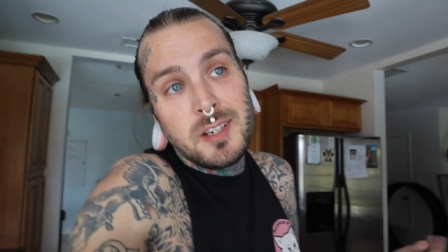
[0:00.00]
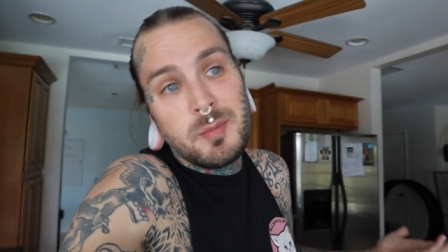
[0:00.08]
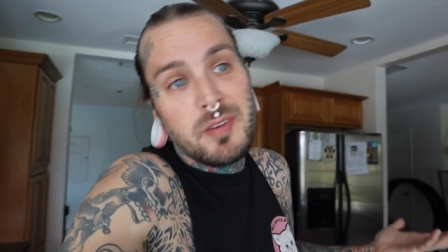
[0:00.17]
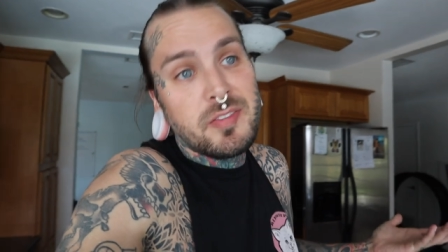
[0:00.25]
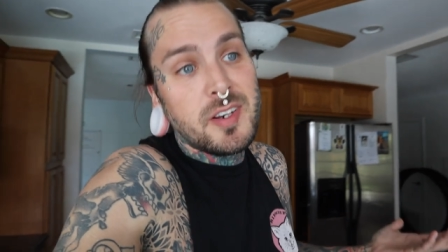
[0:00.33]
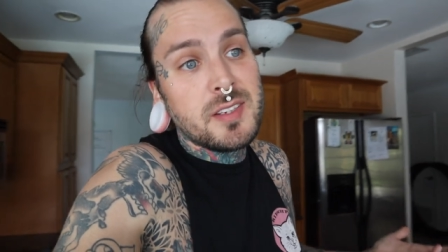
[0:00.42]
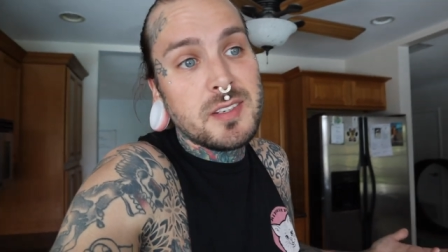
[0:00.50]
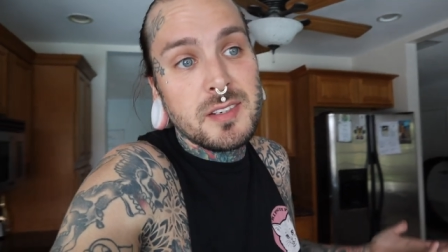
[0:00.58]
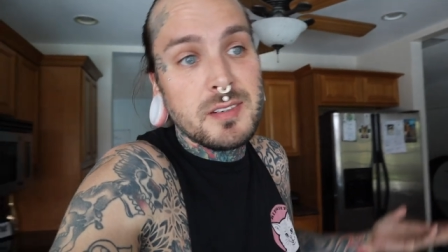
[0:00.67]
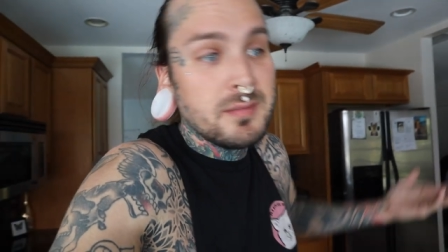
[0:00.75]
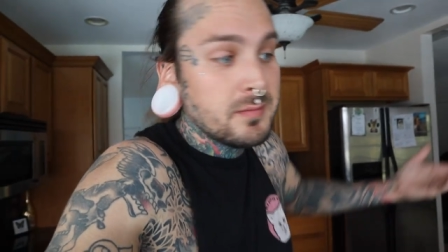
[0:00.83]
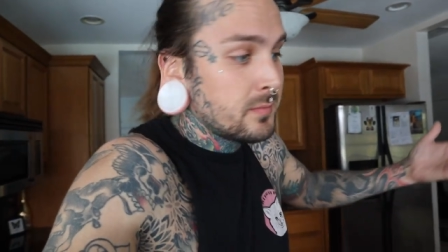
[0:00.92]
You're my
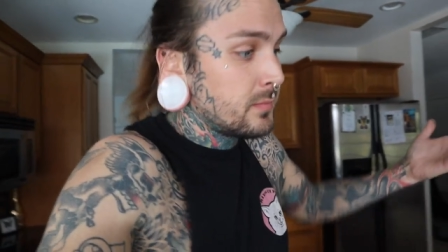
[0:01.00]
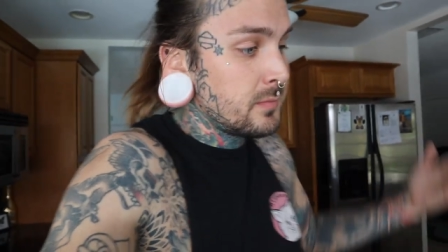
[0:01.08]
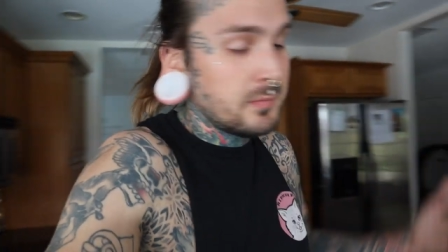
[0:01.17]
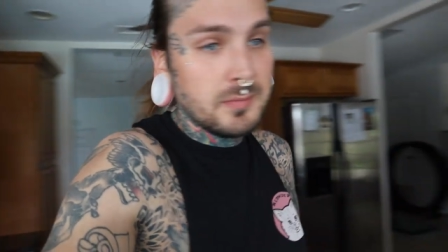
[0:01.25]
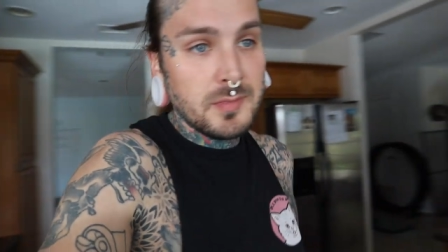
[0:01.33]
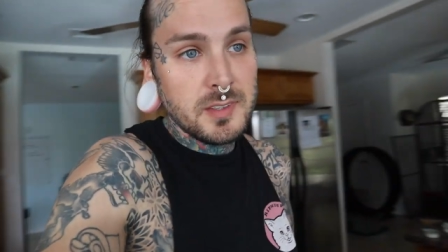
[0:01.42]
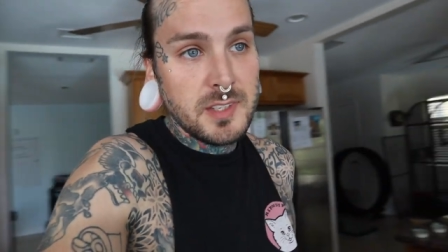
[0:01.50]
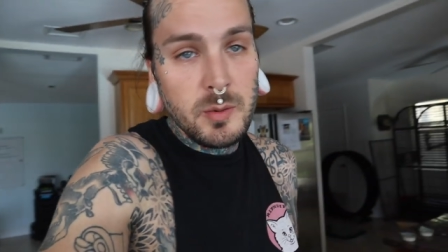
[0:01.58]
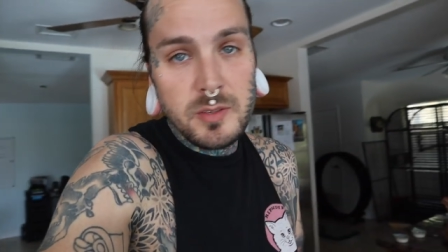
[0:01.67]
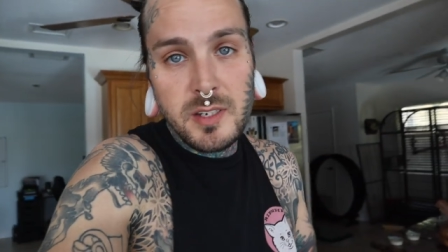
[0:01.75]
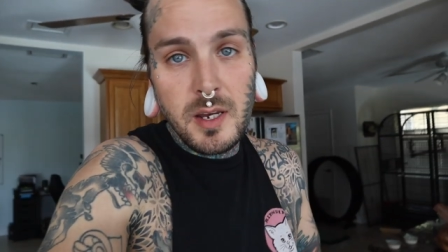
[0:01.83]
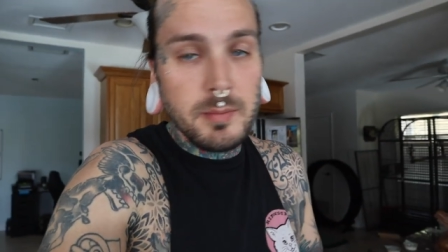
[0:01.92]
friends. Say
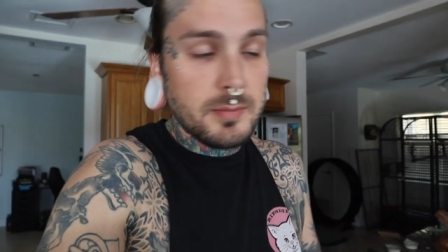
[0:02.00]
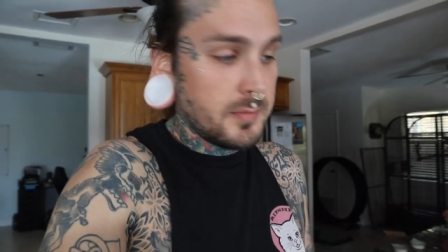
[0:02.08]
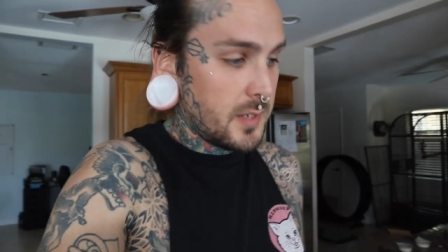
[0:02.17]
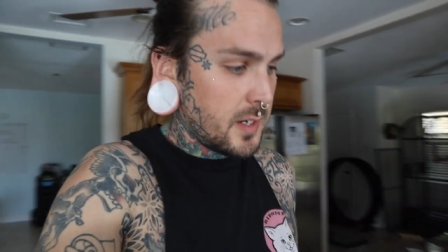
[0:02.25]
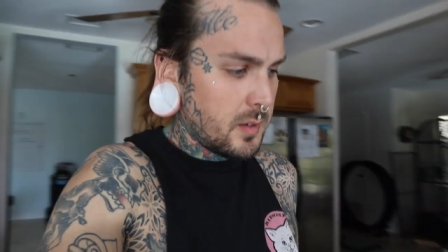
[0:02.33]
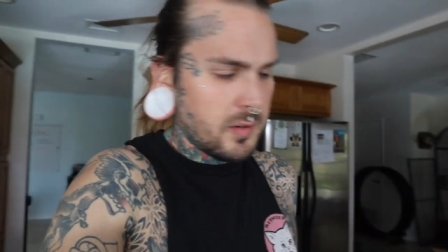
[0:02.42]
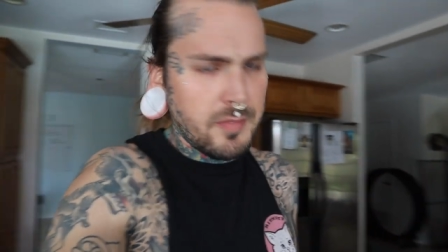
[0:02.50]
what's up, you know?